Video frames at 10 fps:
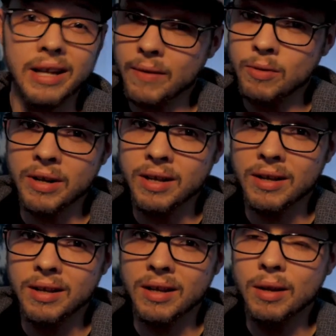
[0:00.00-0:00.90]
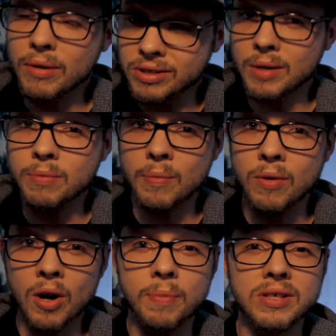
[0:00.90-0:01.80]
Not everybody, but some
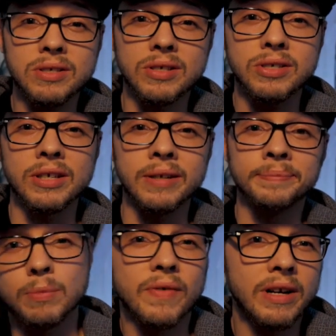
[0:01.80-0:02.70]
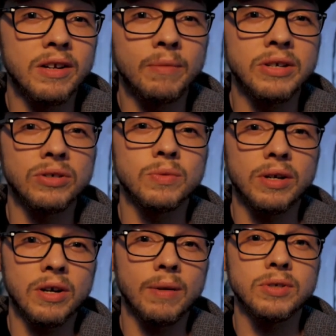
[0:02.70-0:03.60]
people are pieces of shit. Some preventative measures
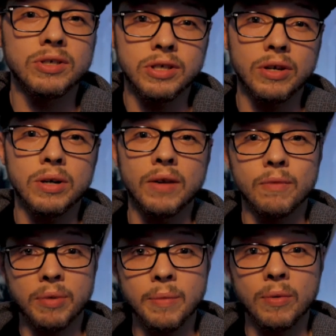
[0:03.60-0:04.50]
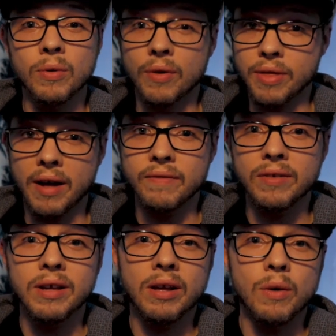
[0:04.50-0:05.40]
when it comes to security from people or
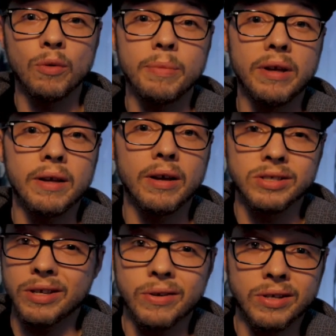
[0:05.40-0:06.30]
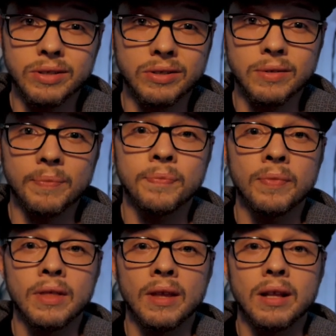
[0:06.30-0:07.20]
theft would be a security system.
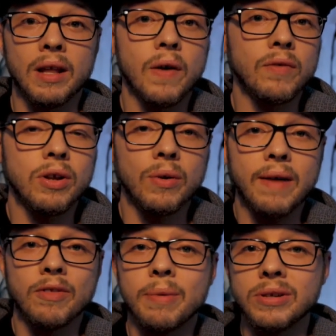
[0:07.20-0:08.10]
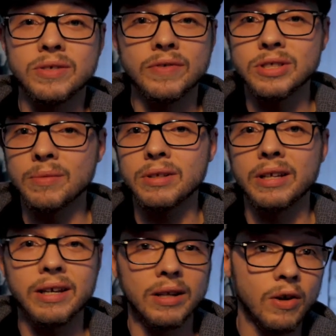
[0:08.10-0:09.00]
Now, if you don't have the budget for
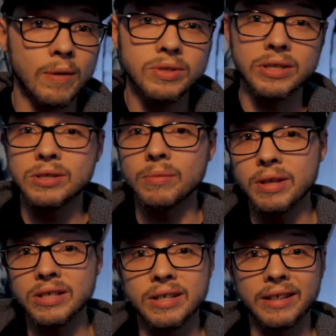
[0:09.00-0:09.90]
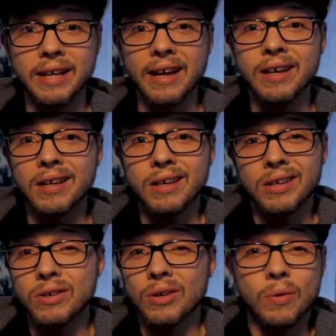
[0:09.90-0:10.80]
something like an alarm system, things like that,
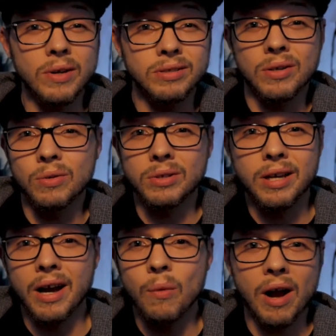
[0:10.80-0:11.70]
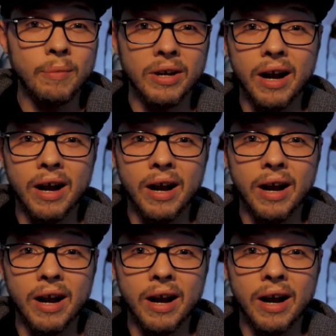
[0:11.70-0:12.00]
you can always go DIY